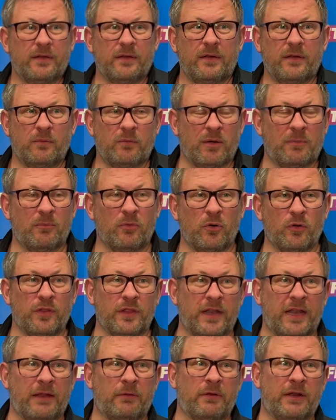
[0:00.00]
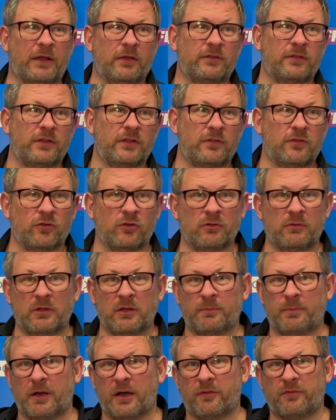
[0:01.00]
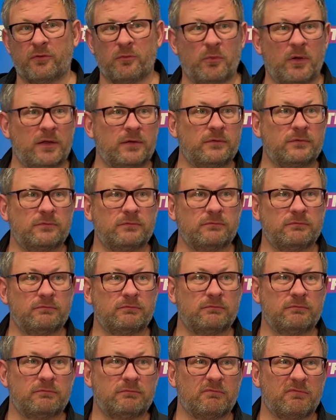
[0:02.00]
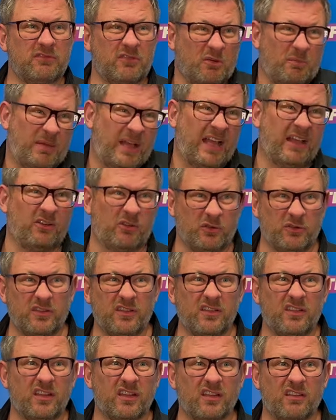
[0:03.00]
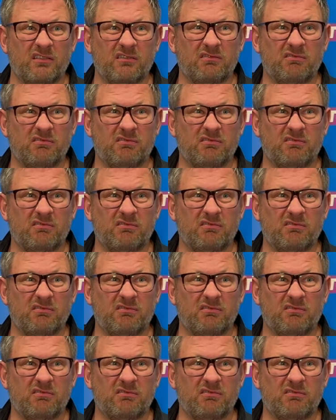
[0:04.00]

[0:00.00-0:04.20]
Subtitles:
One more than anyone else in the tournament, apart from one. Not bad odds, is it?